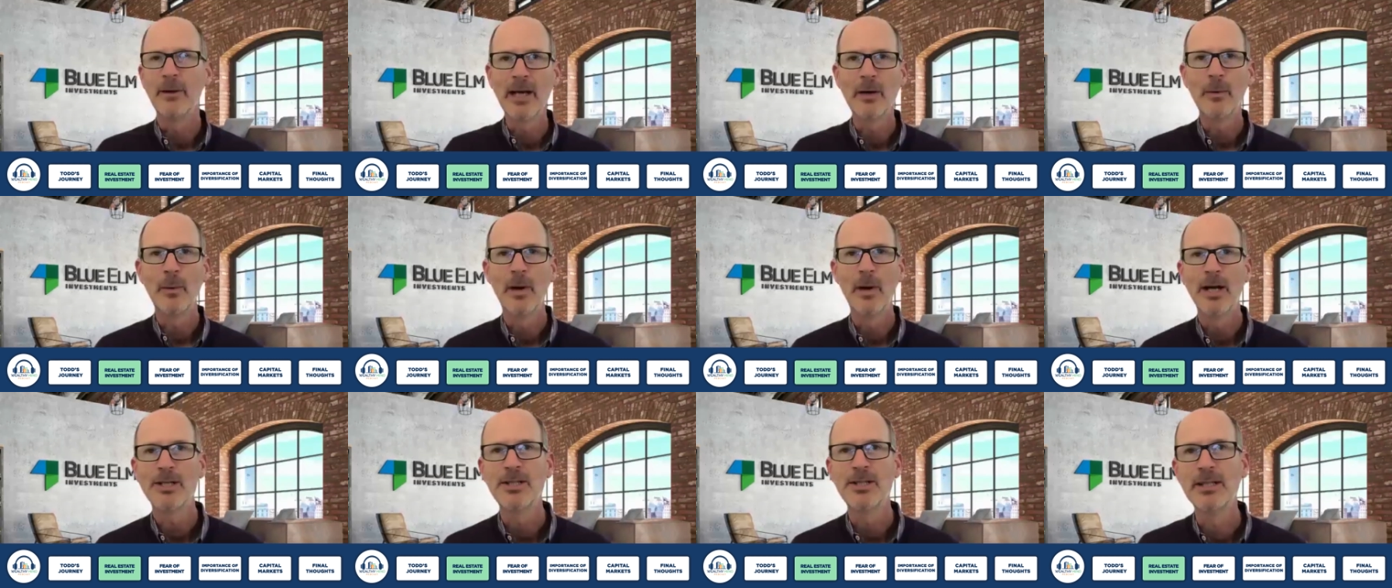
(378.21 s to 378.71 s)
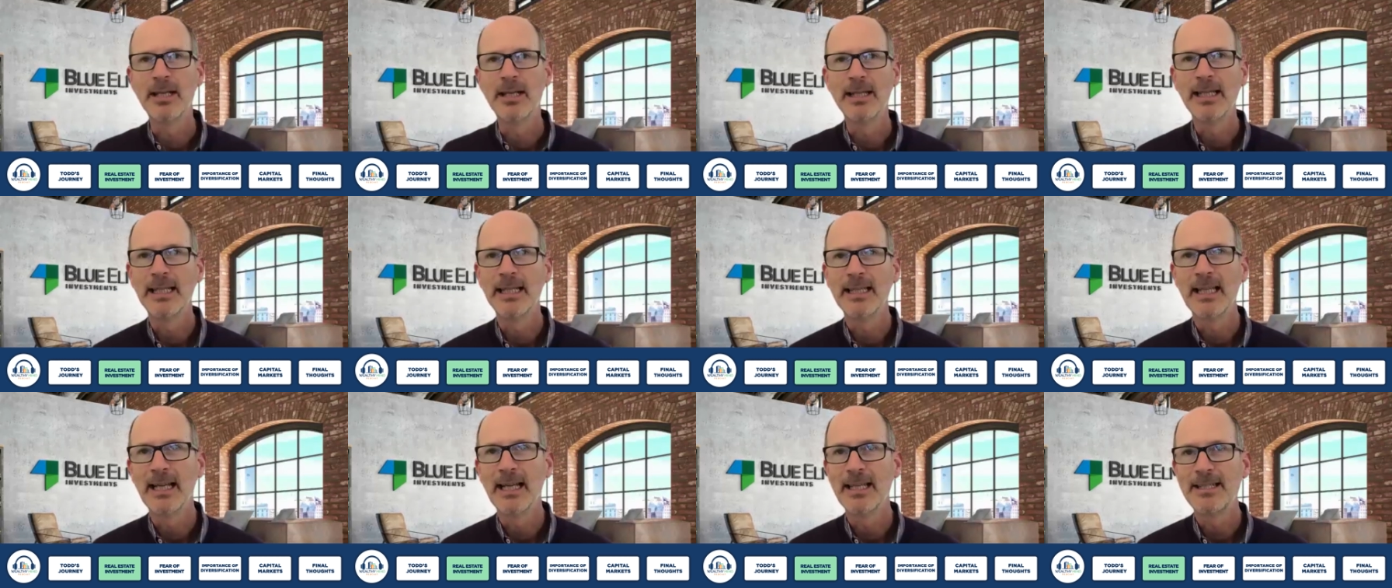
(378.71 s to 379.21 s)
Great question.
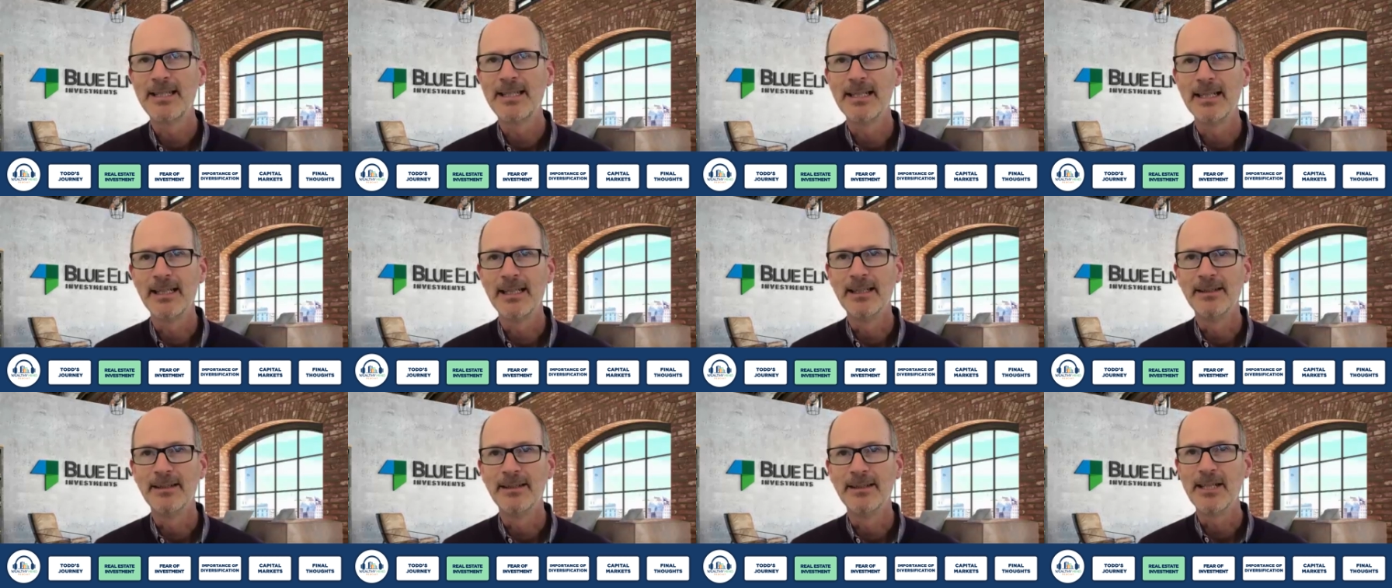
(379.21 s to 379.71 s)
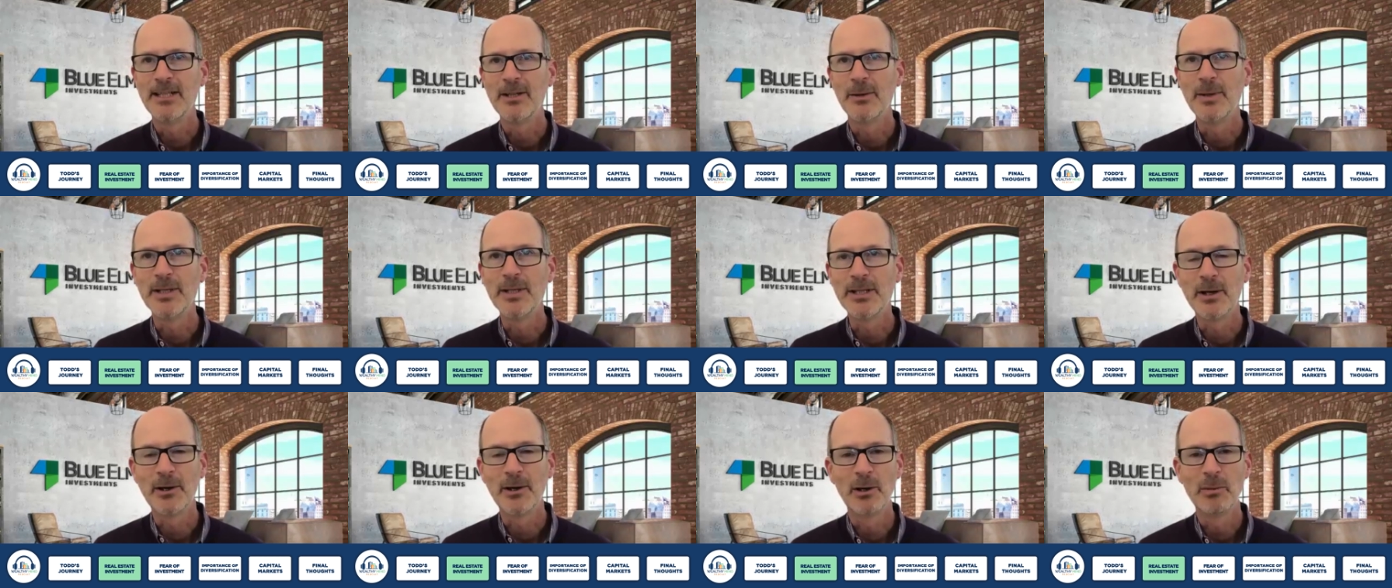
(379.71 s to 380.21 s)
I think that's uh, that's
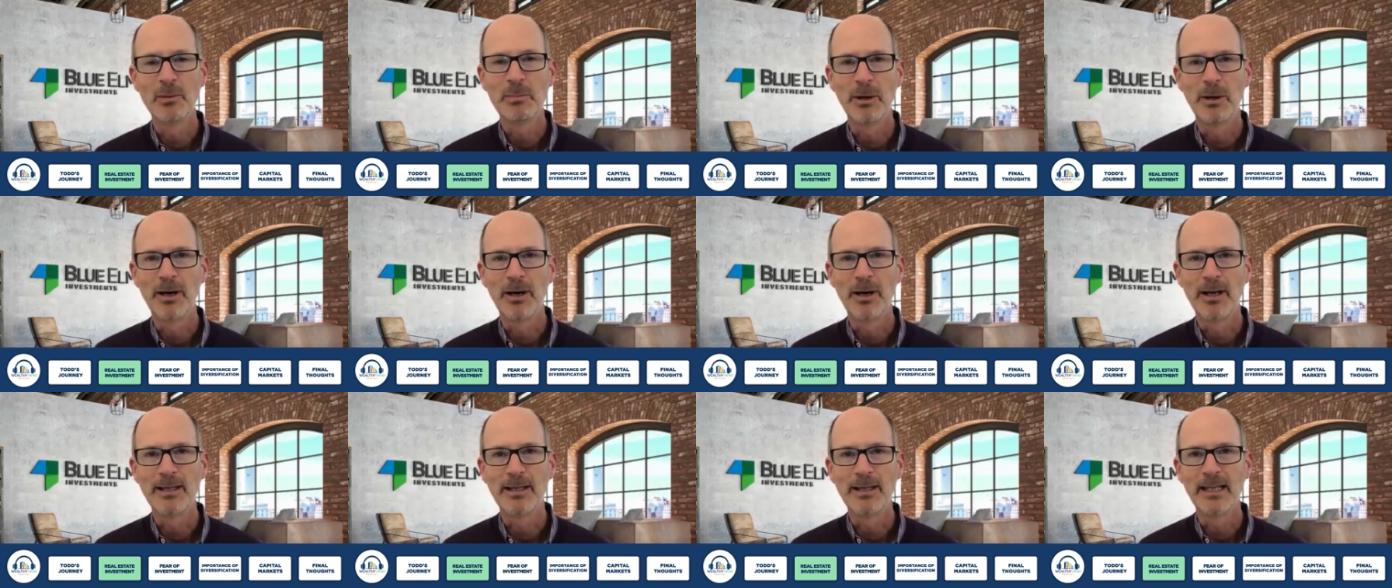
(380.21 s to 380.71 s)
always the hard part.